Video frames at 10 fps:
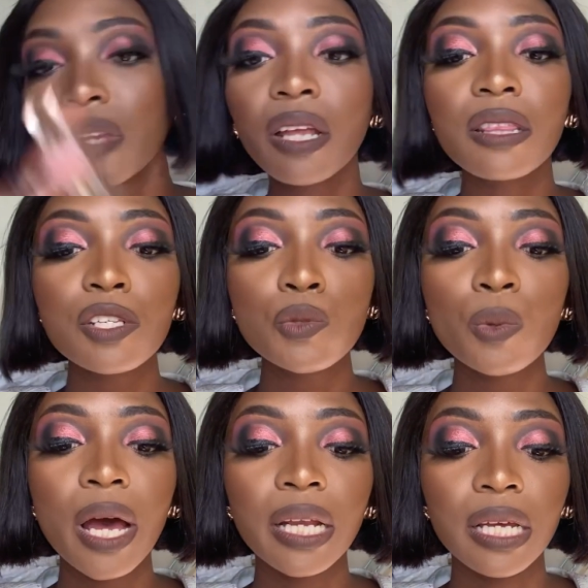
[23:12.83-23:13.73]
This
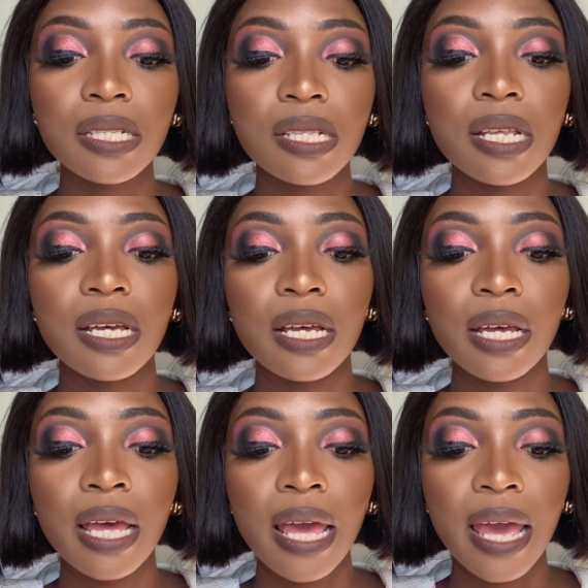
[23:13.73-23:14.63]
one, it's the
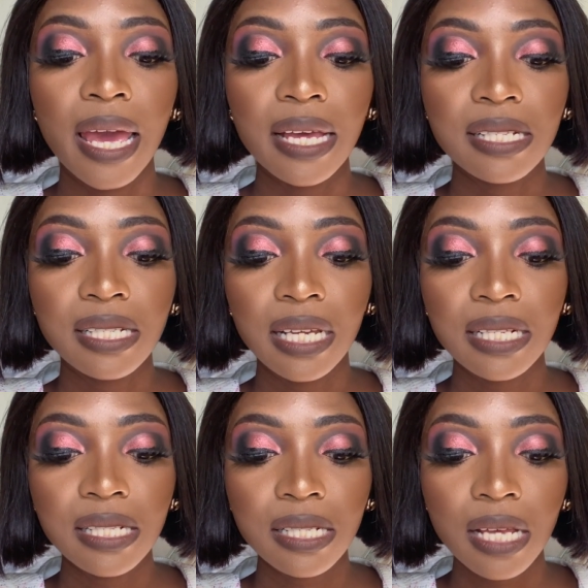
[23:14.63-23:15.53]

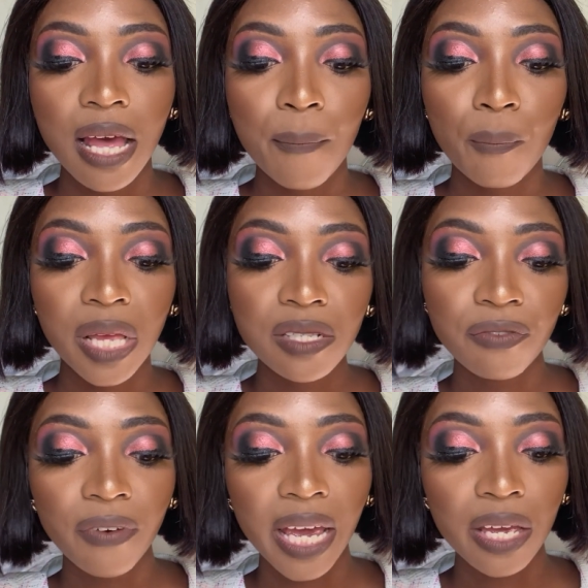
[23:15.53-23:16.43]
Essence
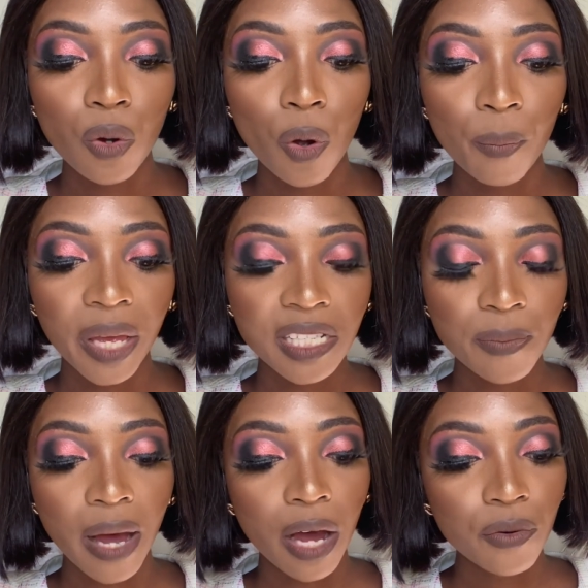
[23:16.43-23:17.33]
Mattifying Compact
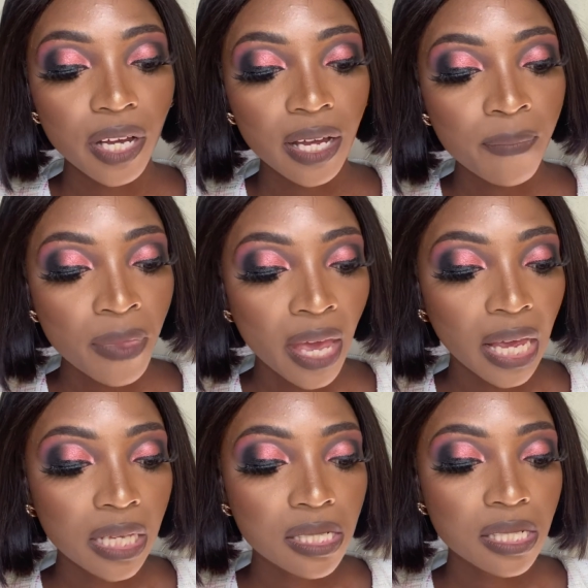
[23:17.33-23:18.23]
Powder.
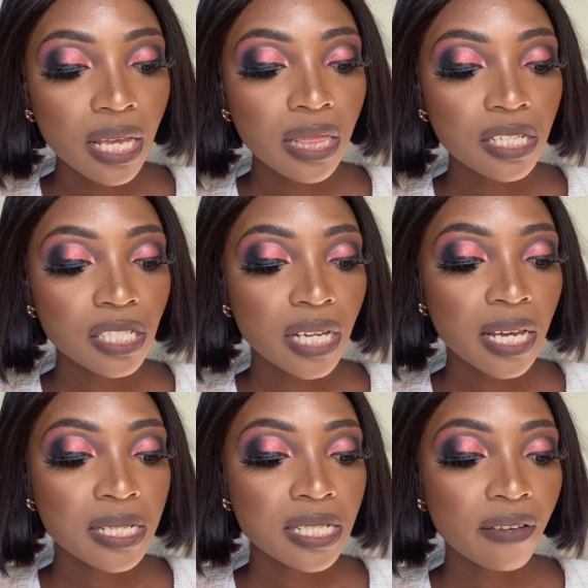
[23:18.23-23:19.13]
It's in the
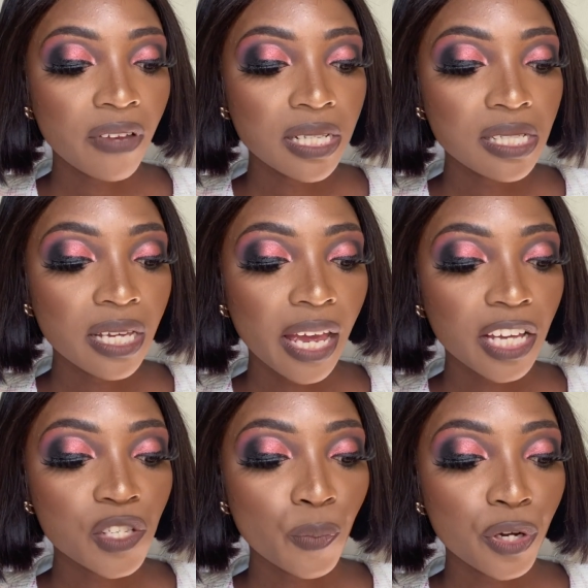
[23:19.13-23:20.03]
shade 70
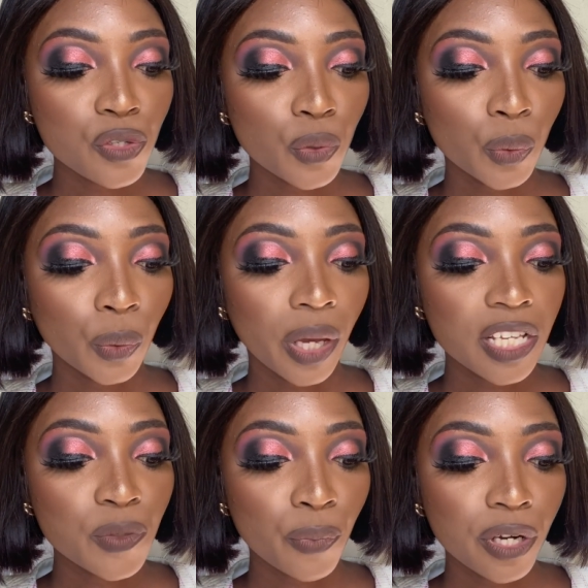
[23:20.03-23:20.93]
Espresso.
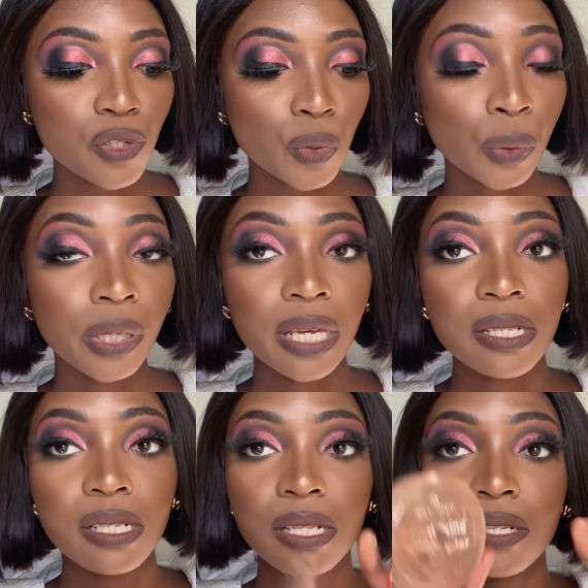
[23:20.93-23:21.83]

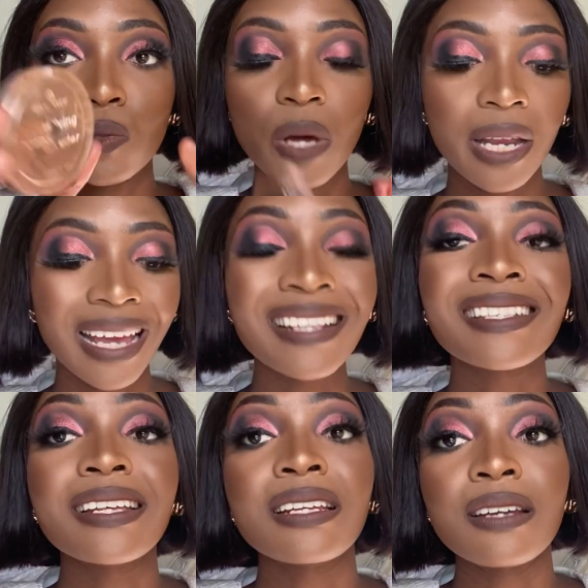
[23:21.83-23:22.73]
Yes, this one. It's
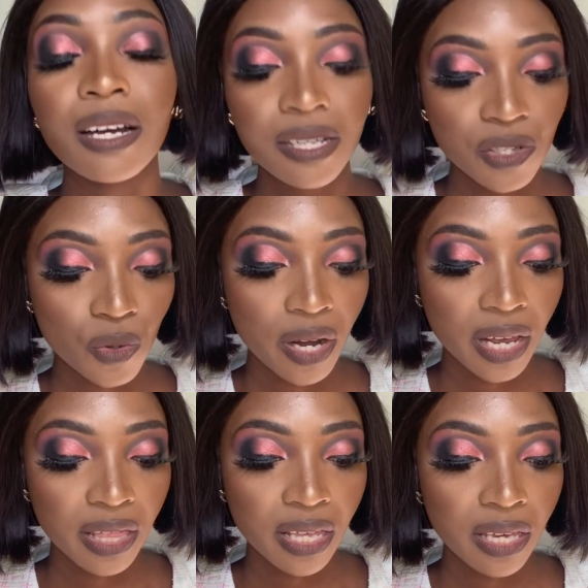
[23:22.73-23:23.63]
the darkest one,
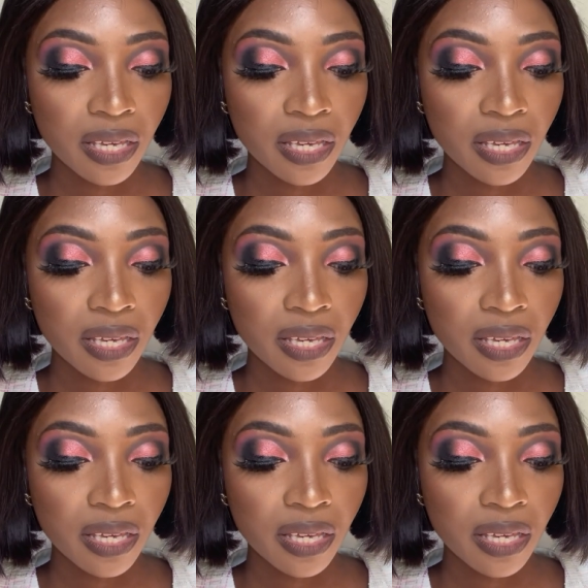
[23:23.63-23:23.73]
I think.